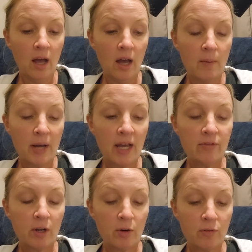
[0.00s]
Um, I
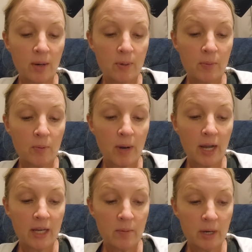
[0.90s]
have notified people
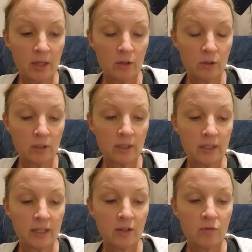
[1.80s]
by email
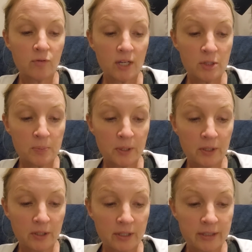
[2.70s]
and
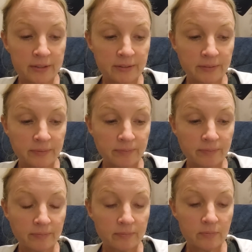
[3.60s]
Facebook.
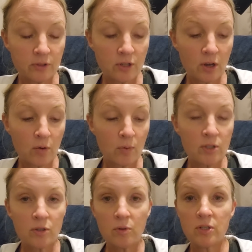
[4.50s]
So
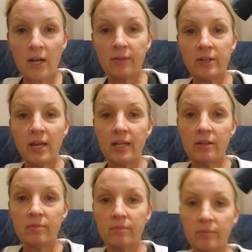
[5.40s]
as soon as I had the
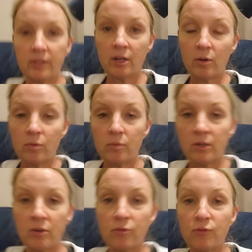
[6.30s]
date, you know,
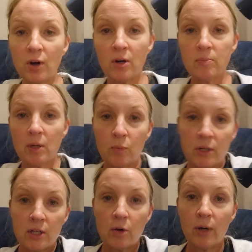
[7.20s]
confirmed, I
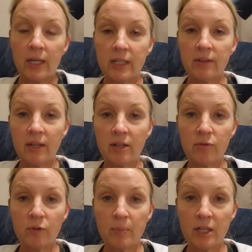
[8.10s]
wanted to go ahead and get that
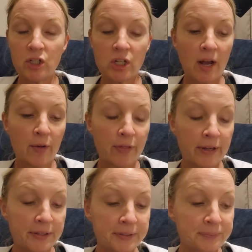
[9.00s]
information out
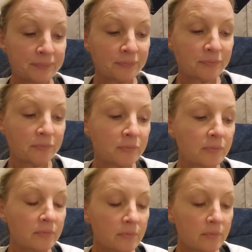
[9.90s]
there.
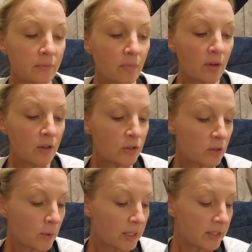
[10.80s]

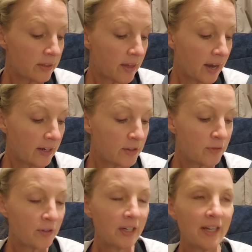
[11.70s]
So I did that.
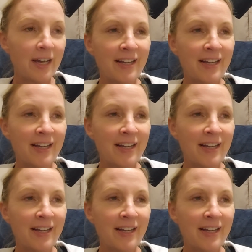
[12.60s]
It's funny.